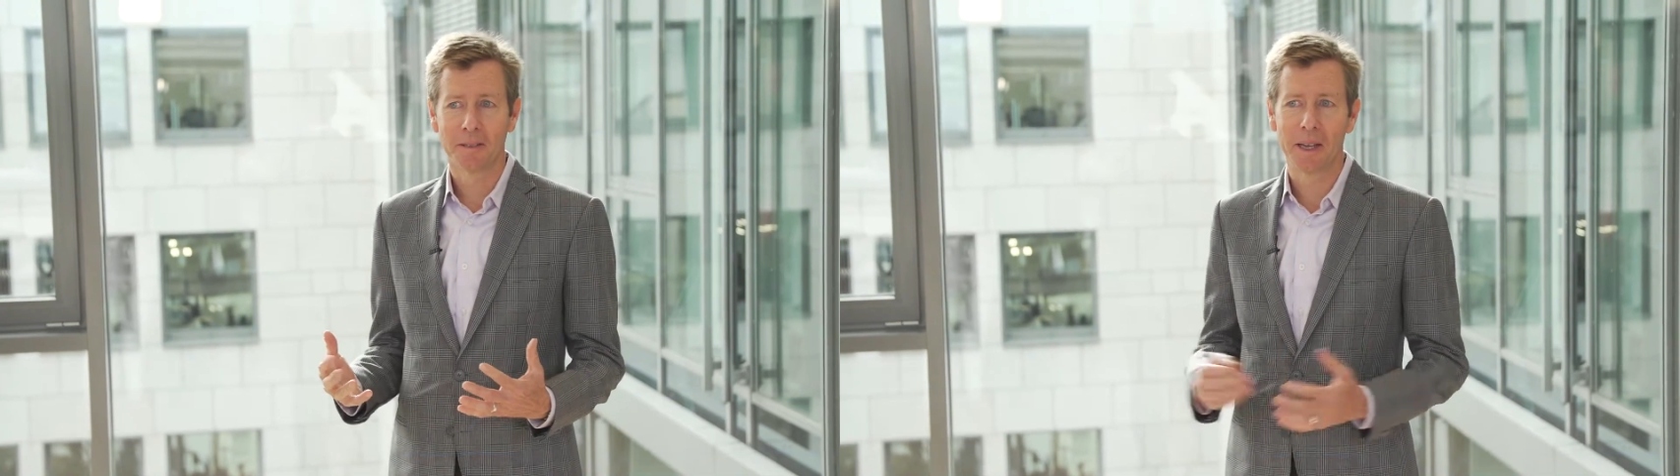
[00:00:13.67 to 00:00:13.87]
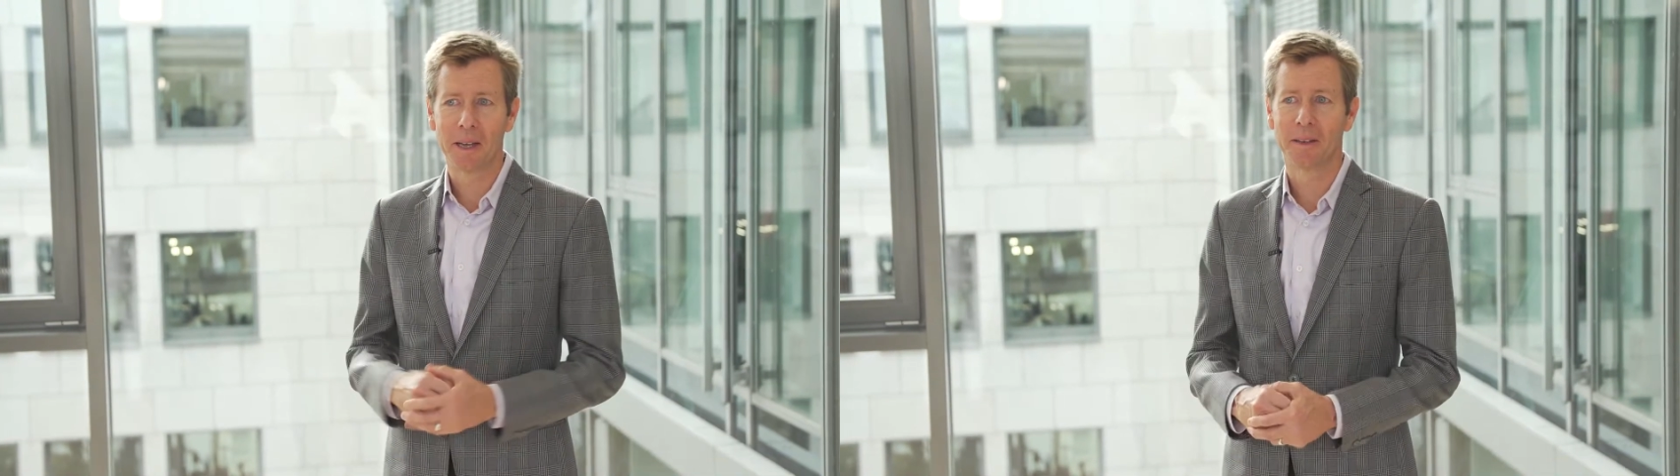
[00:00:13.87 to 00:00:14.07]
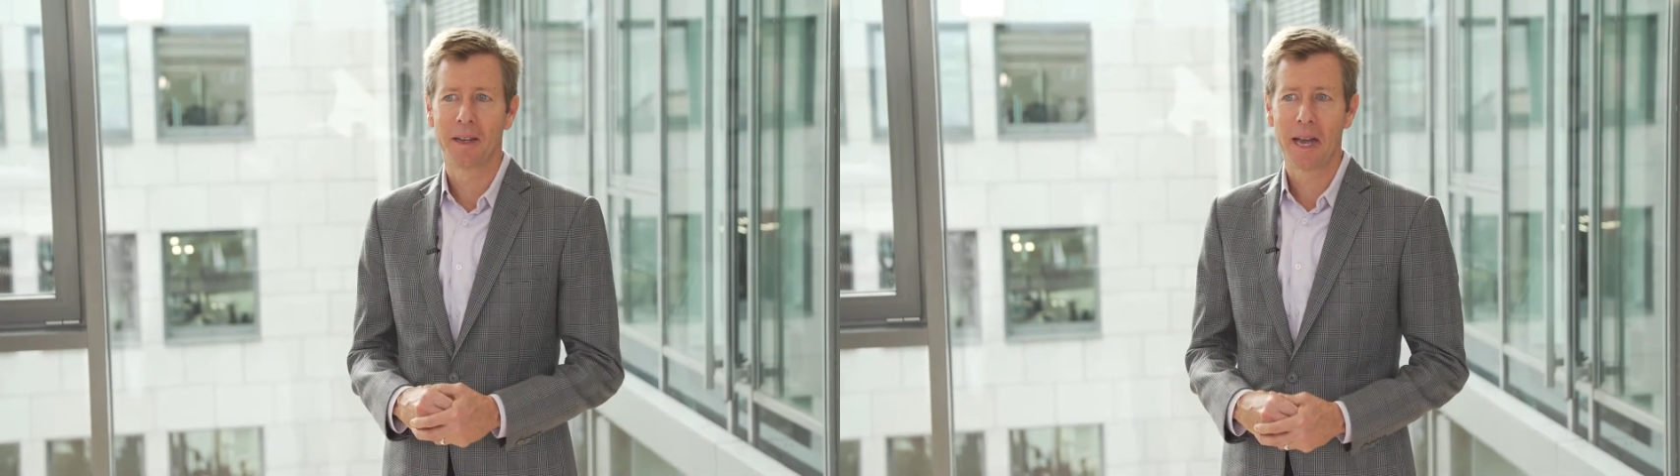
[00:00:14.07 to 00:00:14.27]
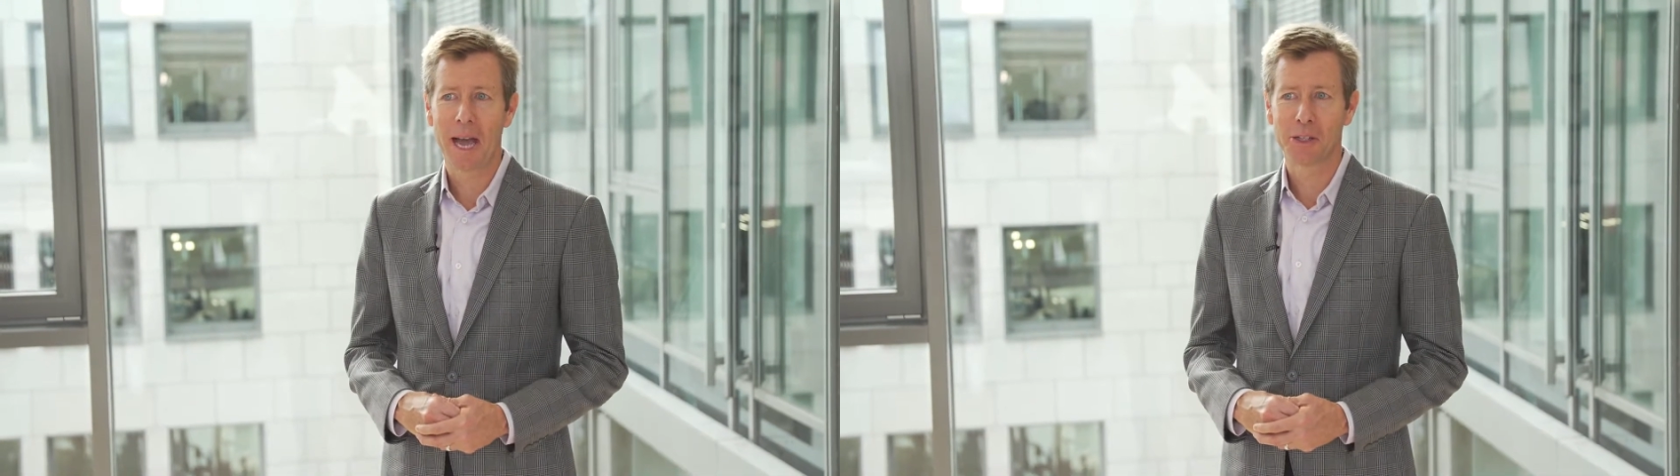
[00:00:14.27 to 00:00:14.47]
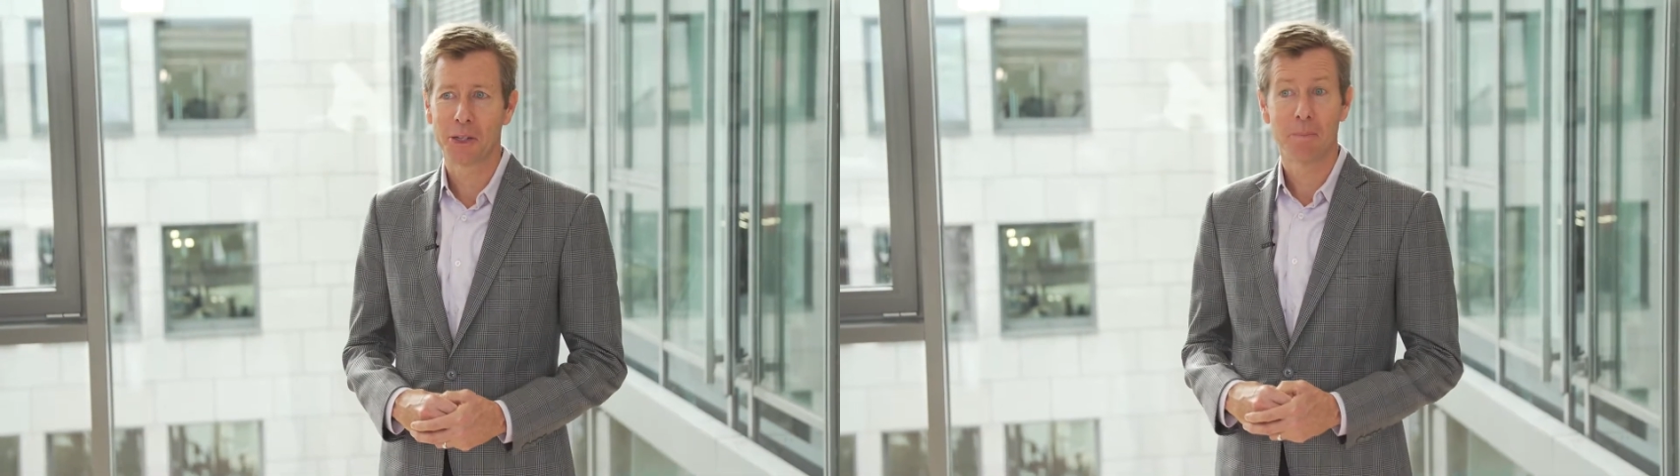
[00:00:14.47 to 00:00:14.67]
And
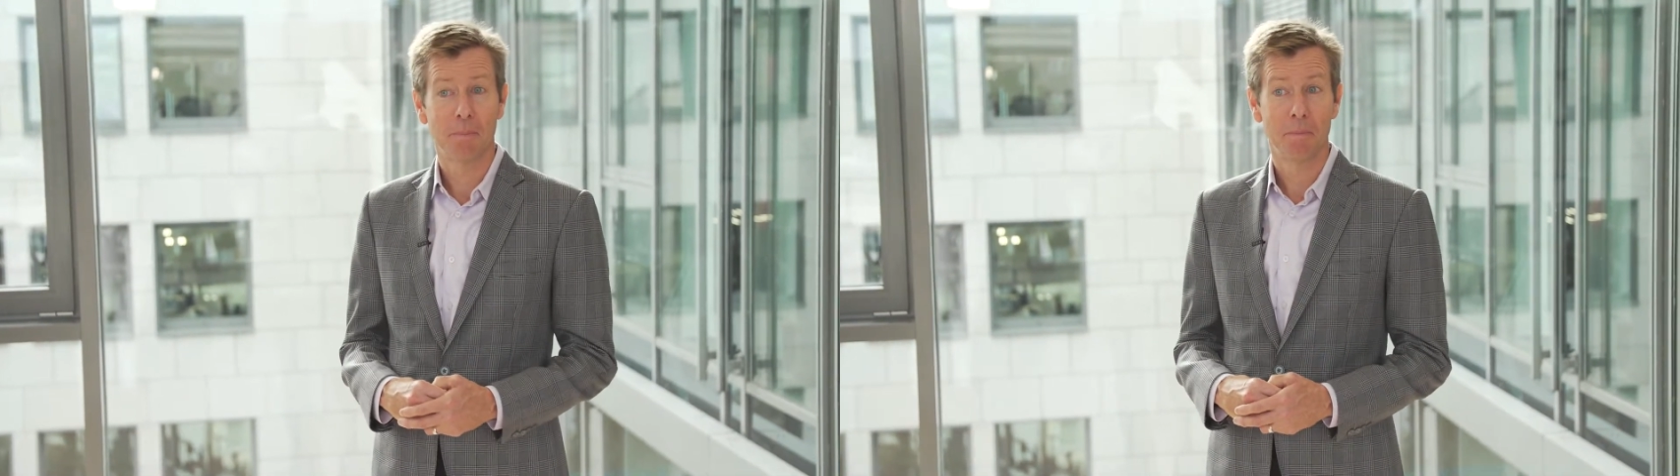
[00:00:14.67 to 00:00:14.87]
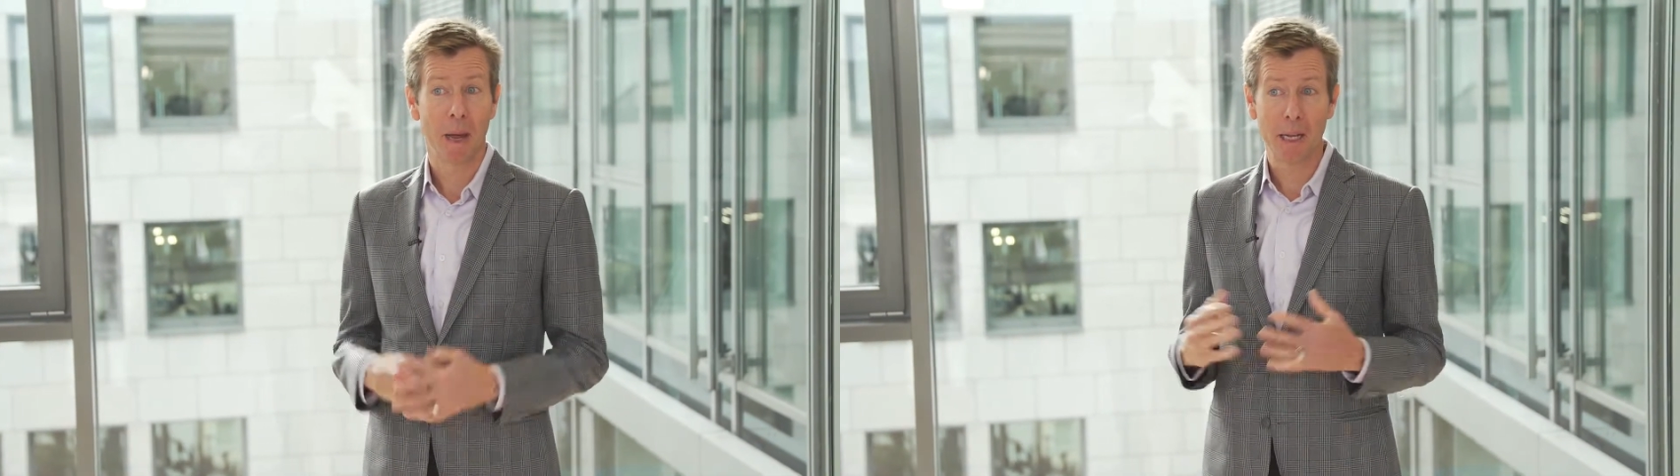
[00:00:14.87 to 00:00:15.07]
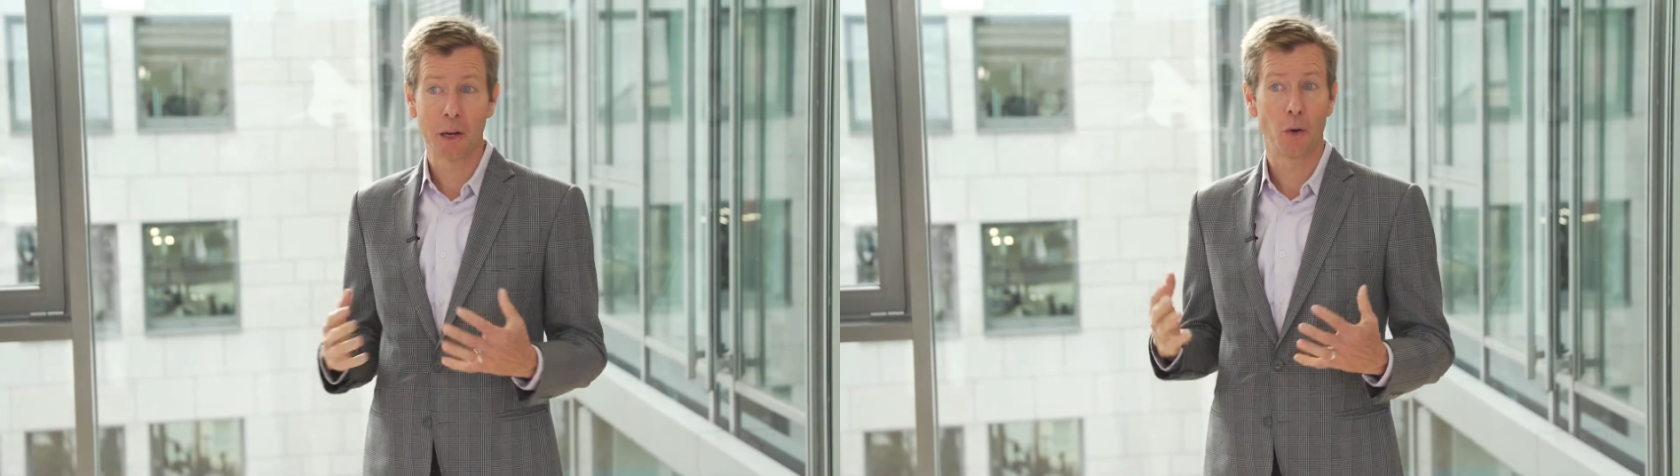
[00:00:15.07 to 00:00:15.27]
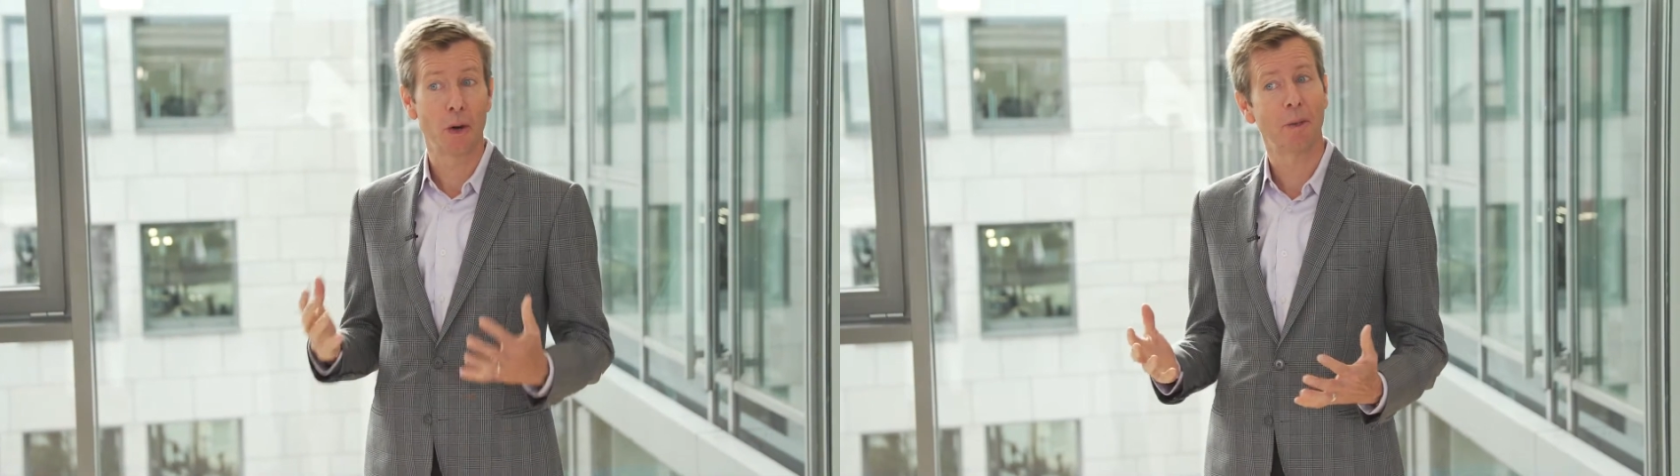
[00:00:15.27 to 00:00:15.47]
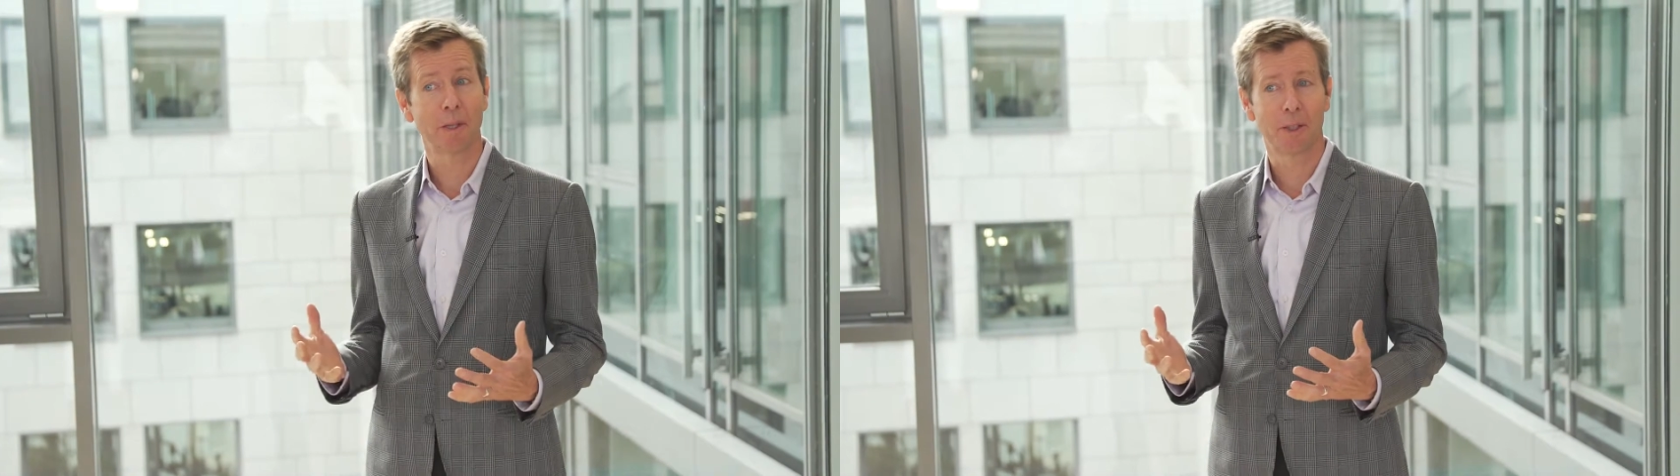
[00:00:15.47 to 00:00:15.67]
as in many
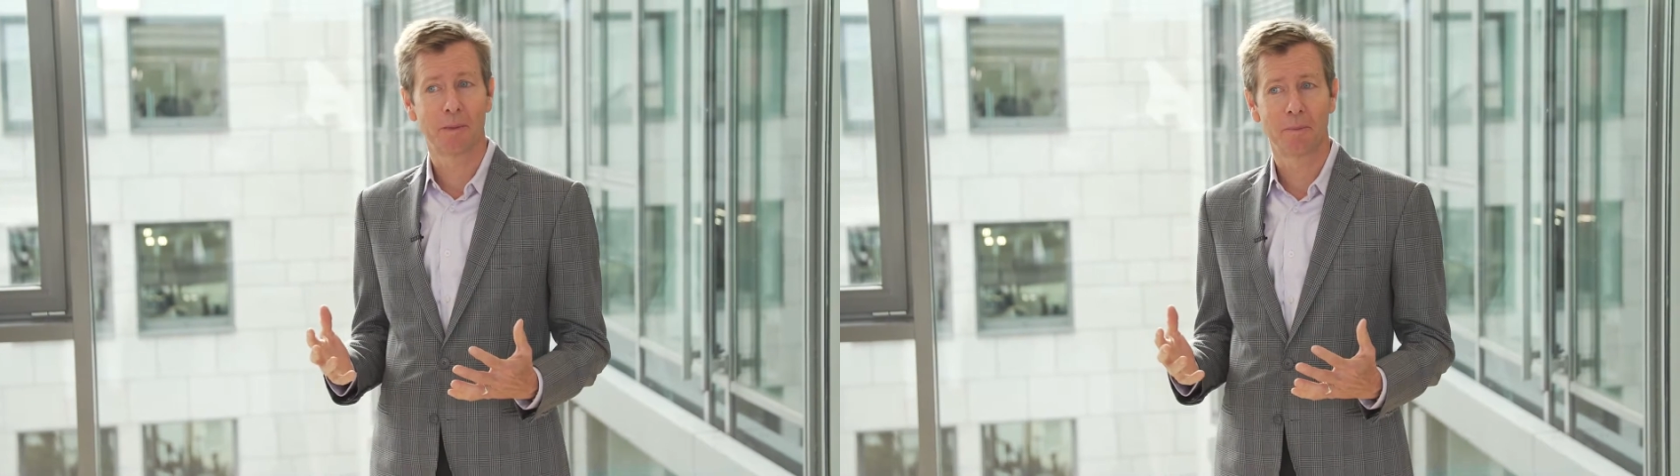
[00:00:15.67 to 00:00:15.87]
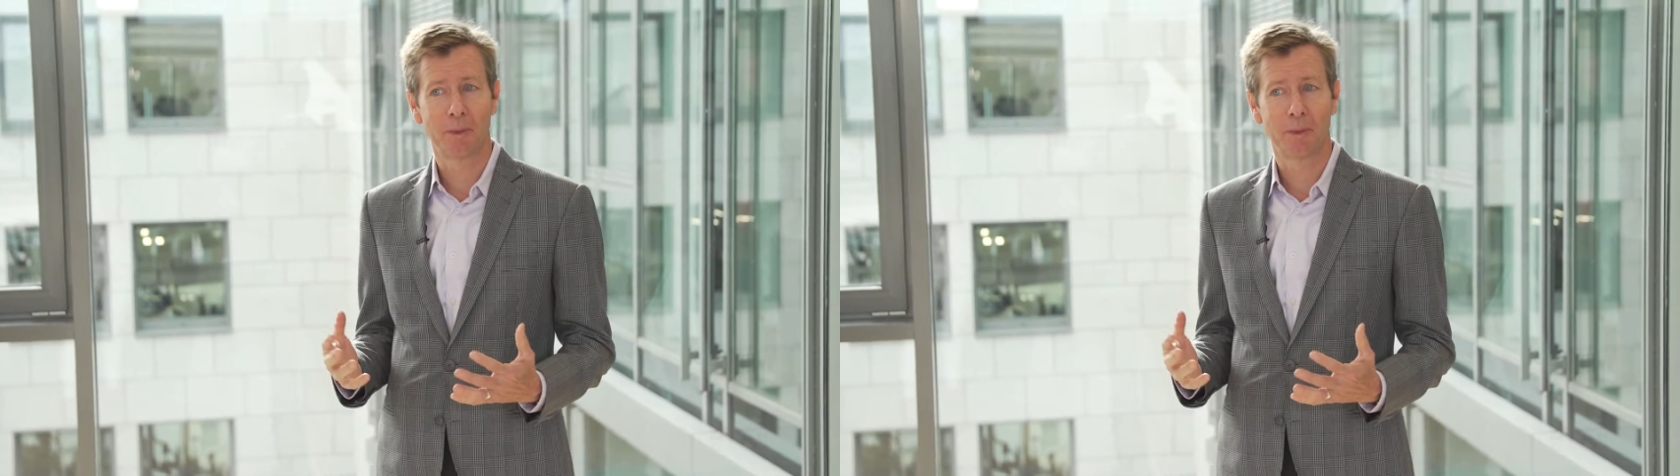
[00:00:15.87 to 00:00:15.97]
agreements,